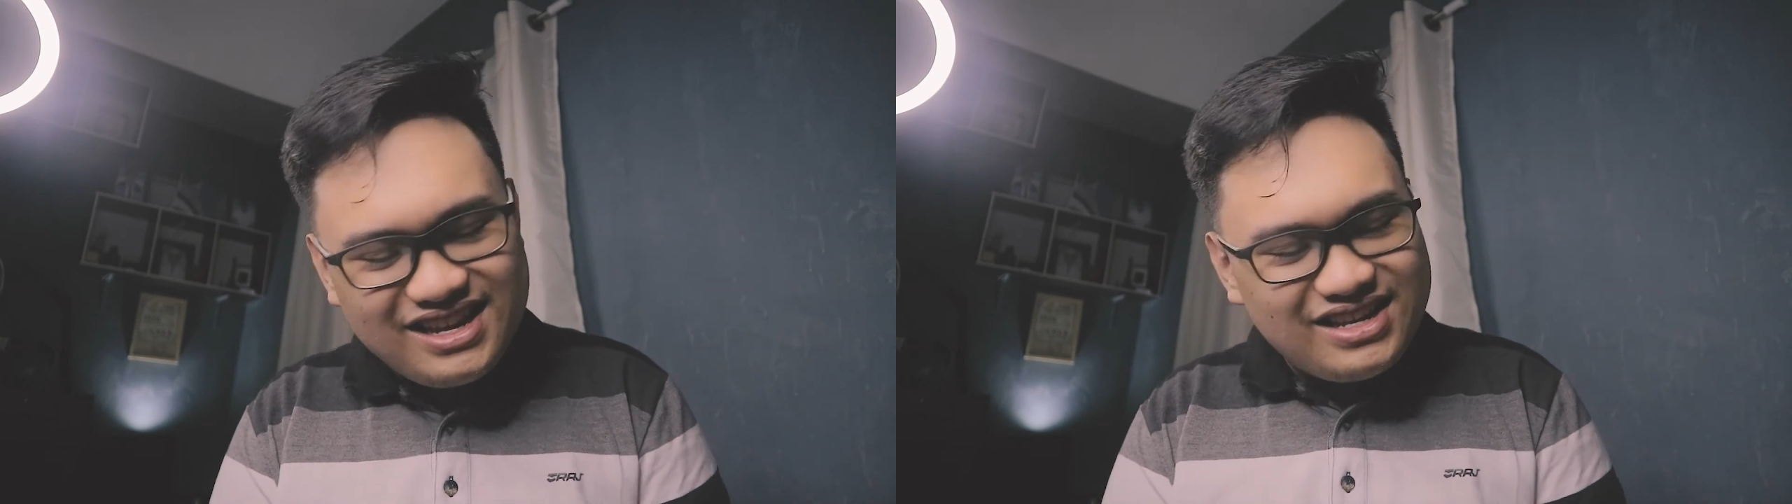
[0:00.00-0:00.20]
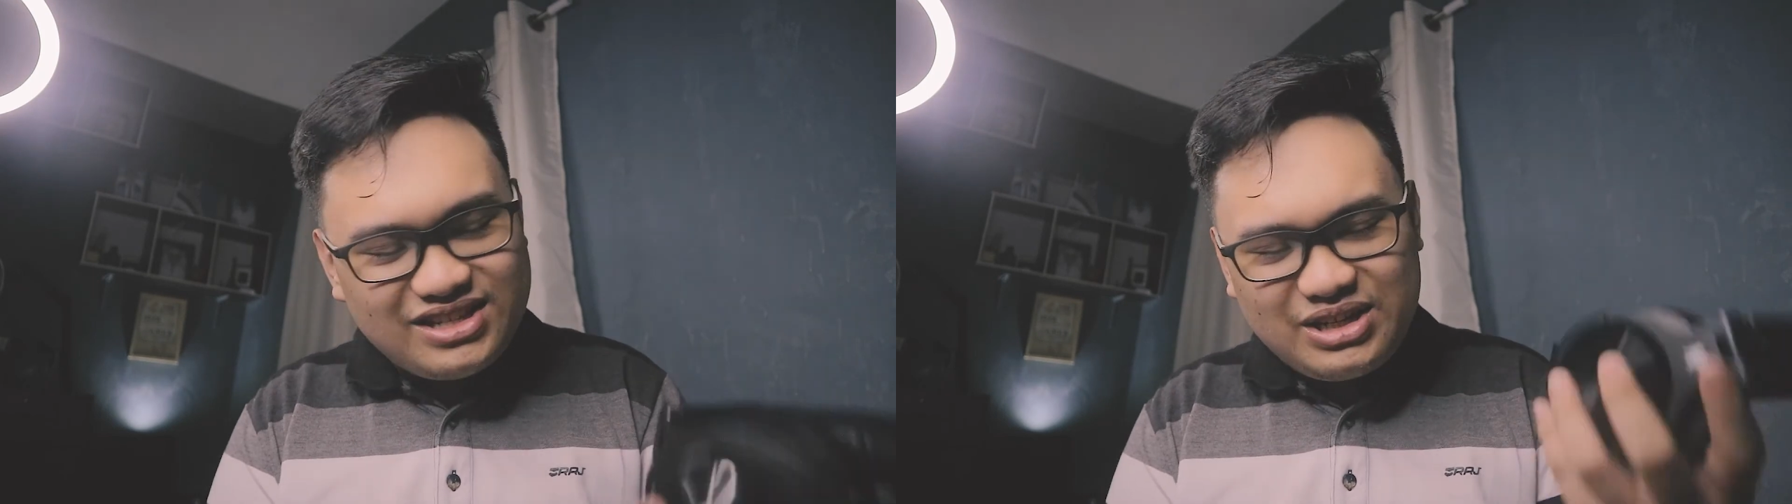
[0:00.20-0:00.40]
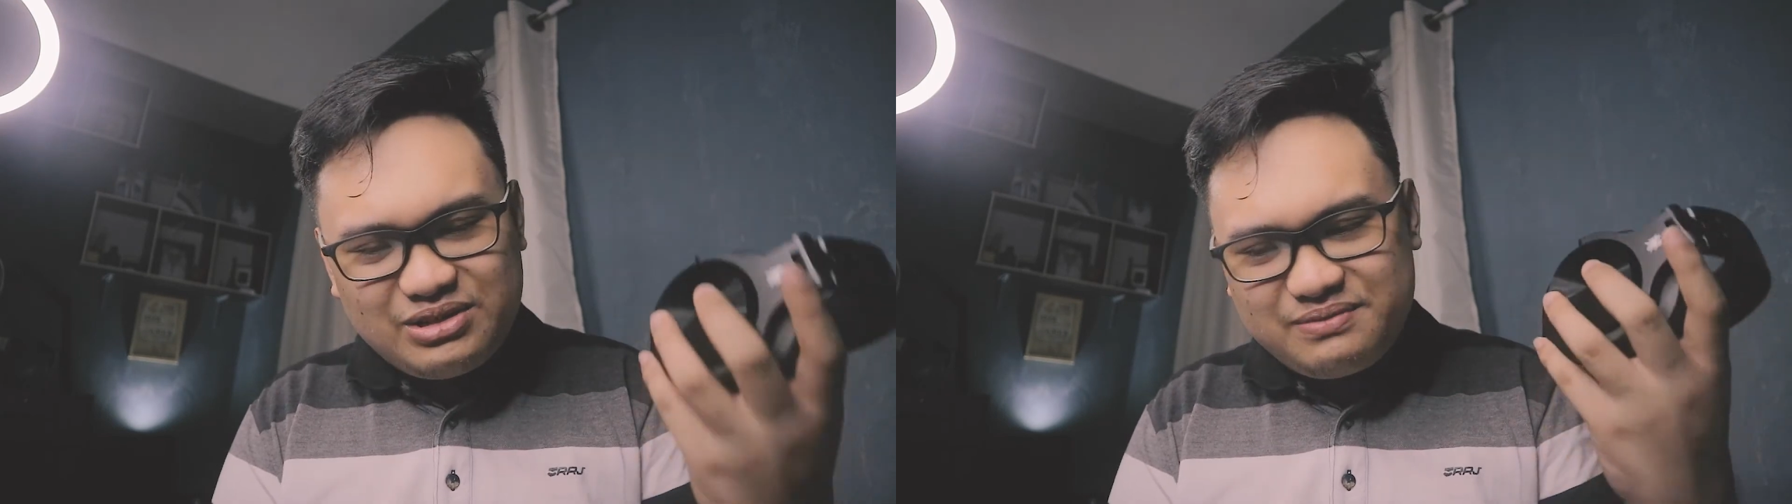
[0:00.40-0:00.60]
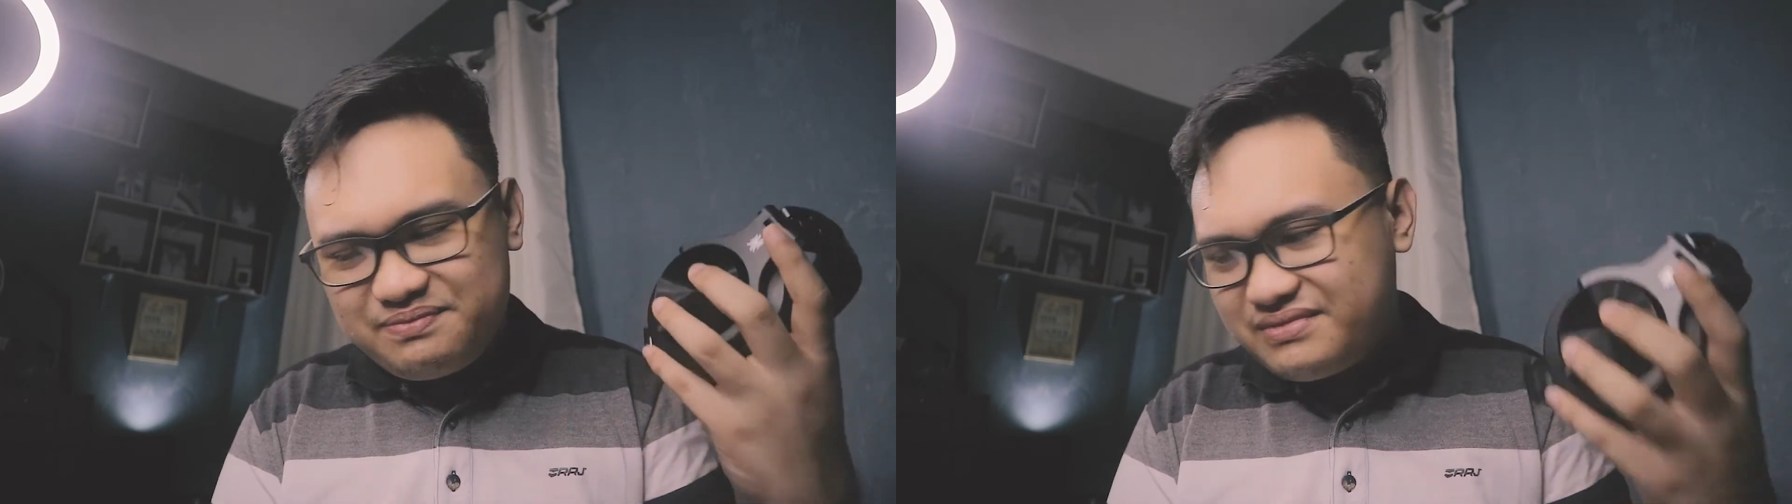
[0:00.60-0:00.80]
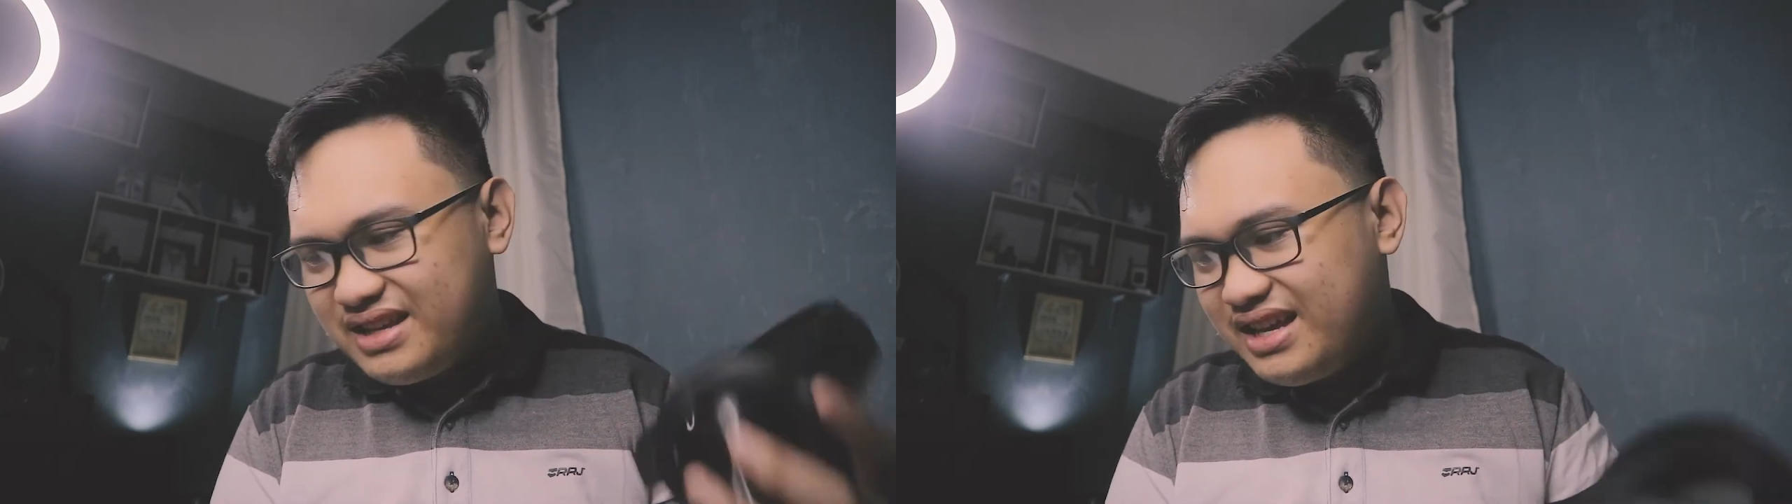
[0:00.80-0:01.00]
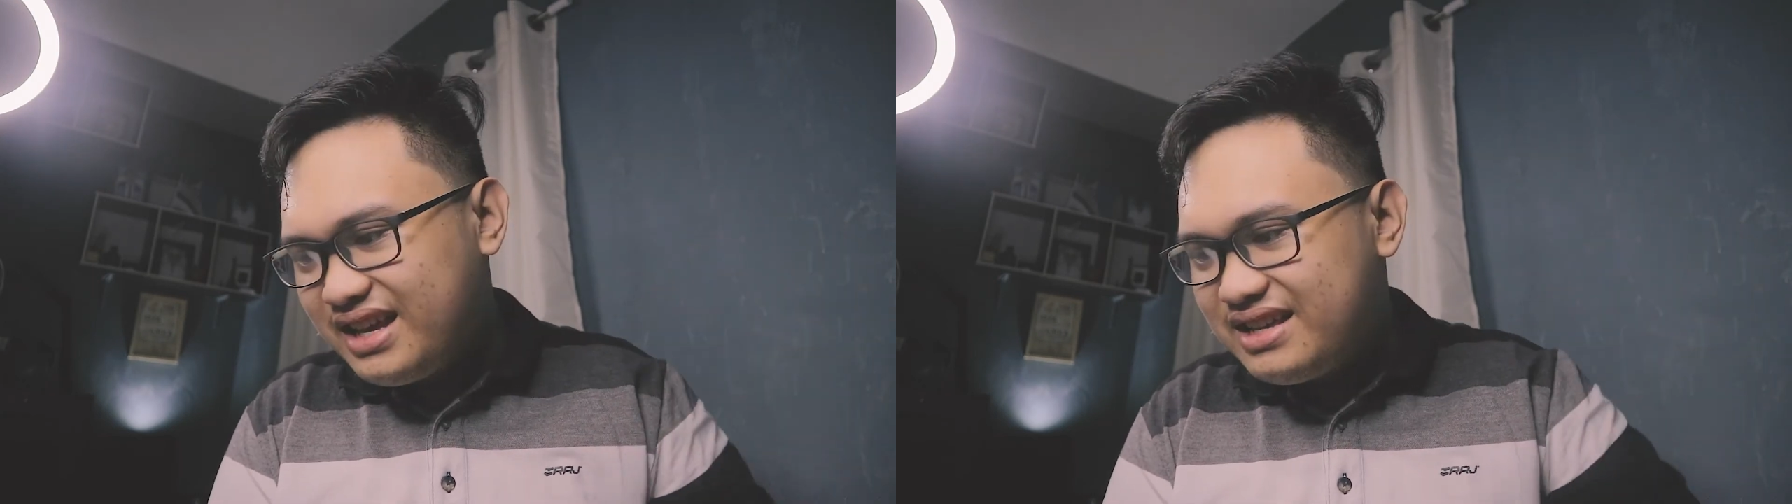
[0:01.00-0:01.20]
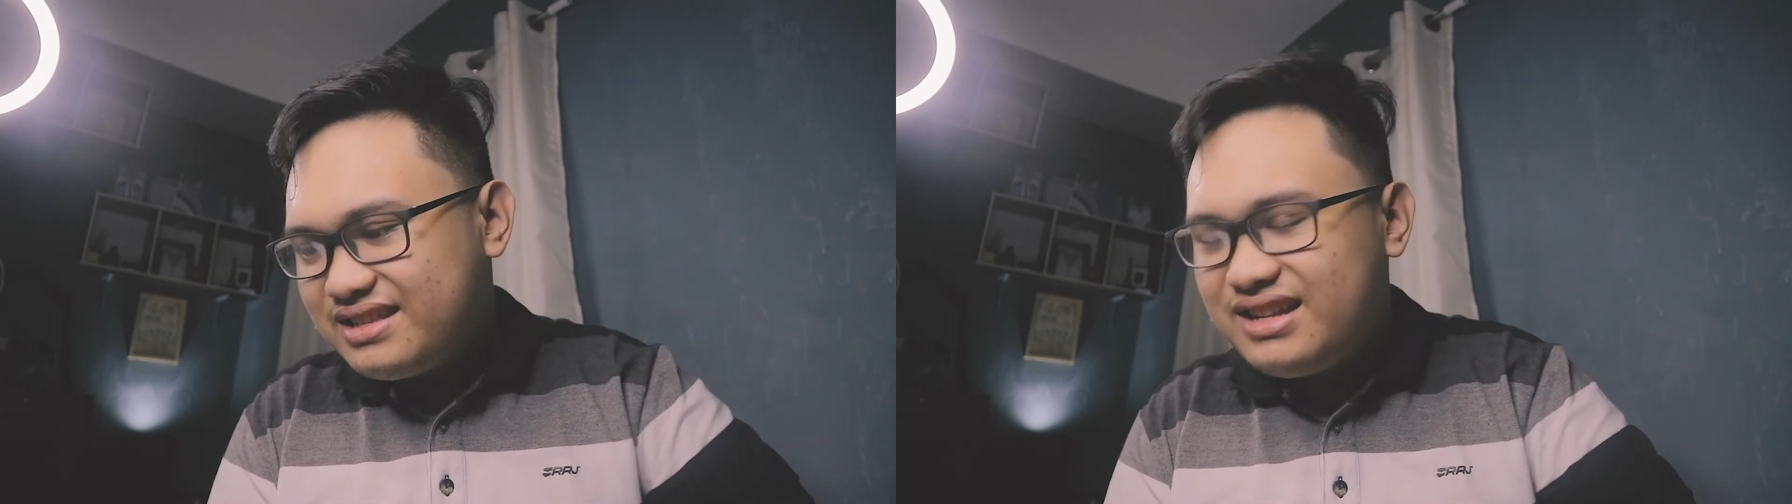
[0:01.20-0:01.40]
So I guess